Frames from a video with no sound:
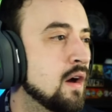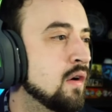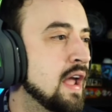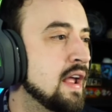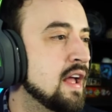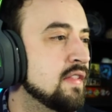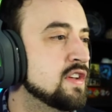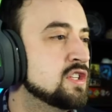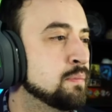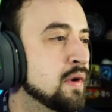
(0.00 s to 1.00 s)
Okay,
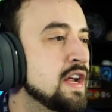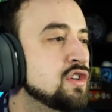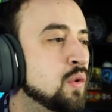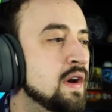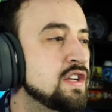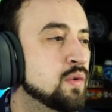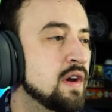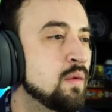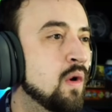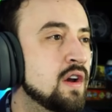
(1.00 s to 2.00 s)
the Spring twenty
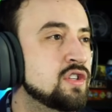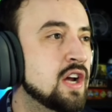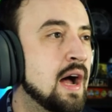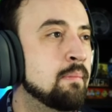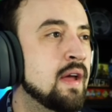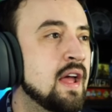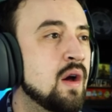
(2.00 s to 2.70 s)
twenty-one shop,